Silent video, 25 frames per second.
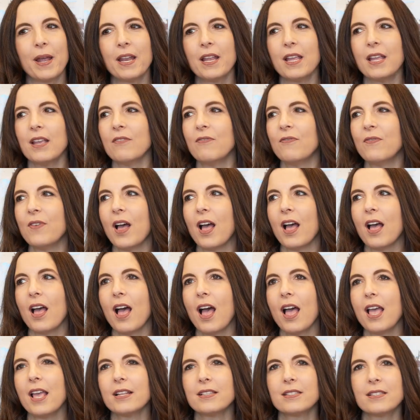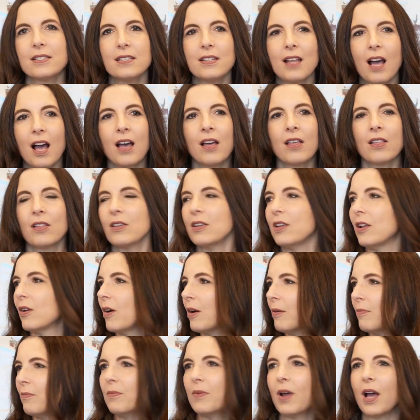if it's not,
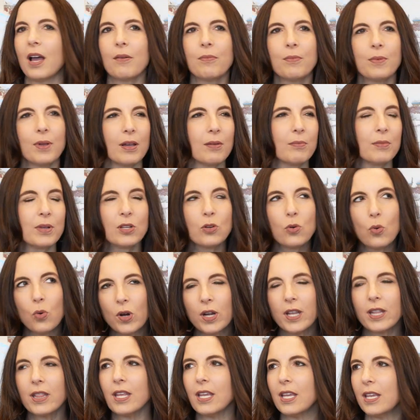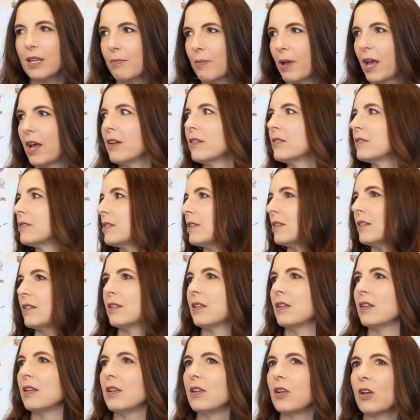I'm ignoring the emails
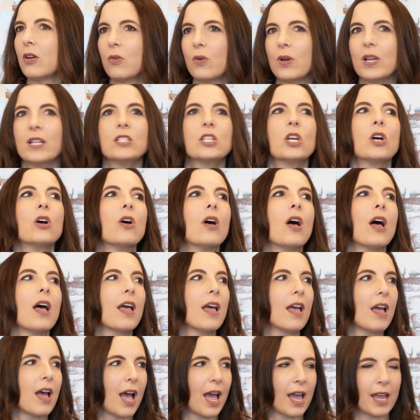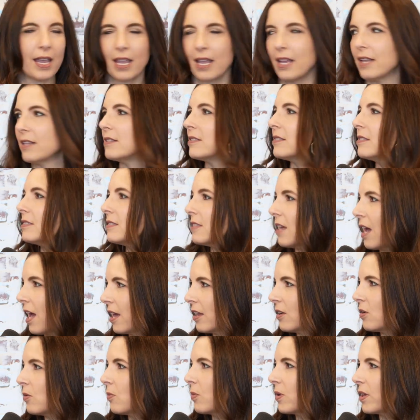and, until I get
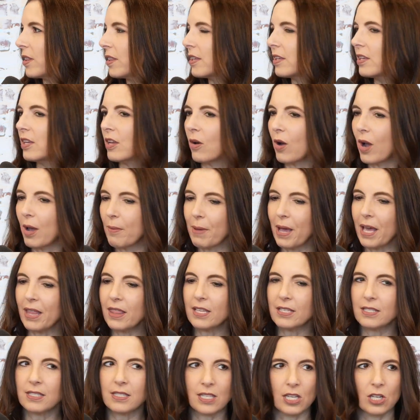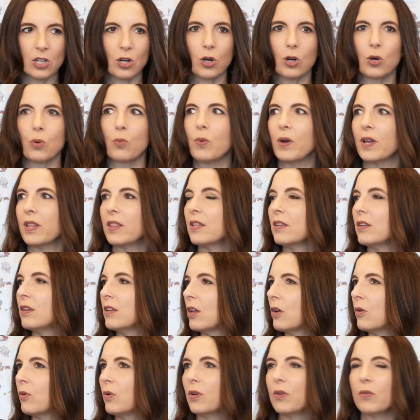done with, I'm at this dinner with,
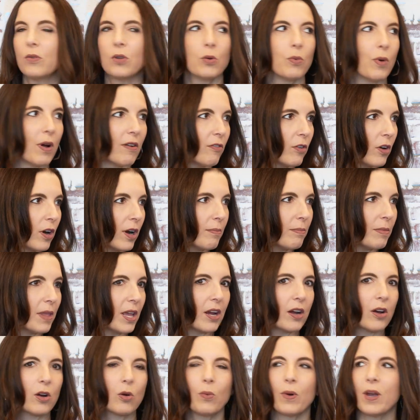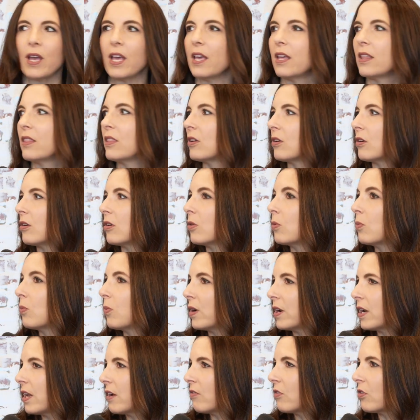whoever I'm there with or
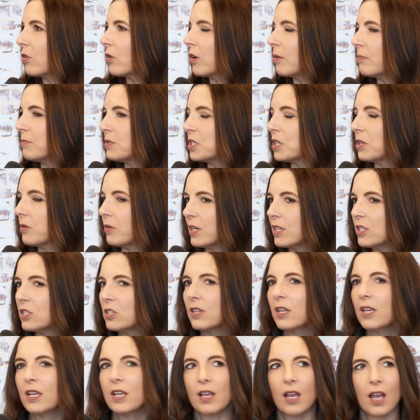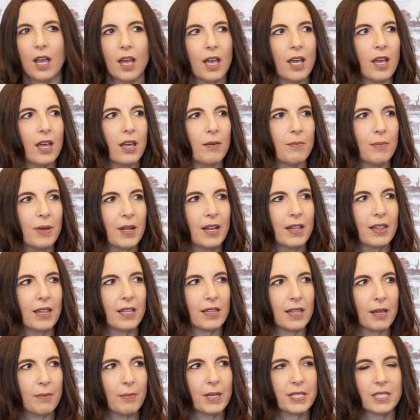whatever I'm doing. And I think
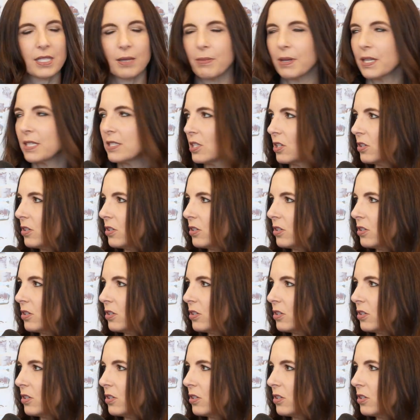that makes a big deal.